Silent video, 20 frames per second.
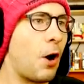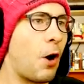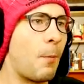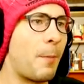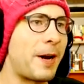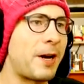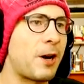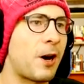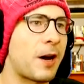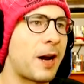Oh
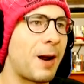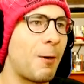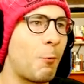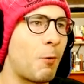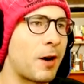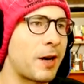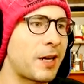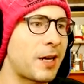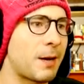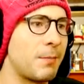my god, I
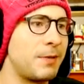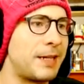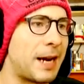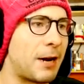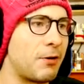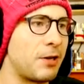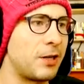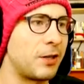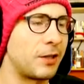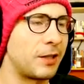want to come
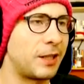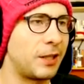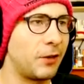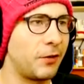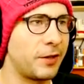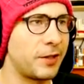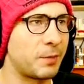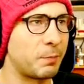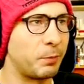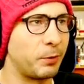down here and
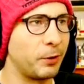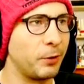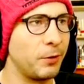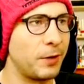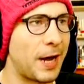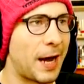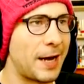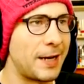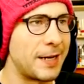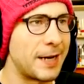kill this blue
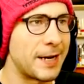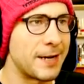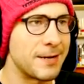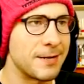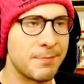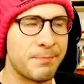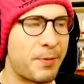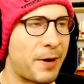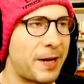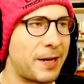guy down,
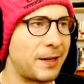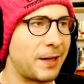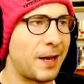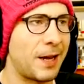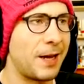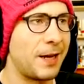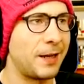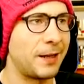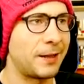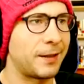but
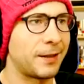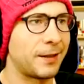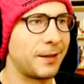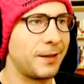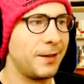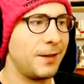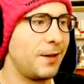like,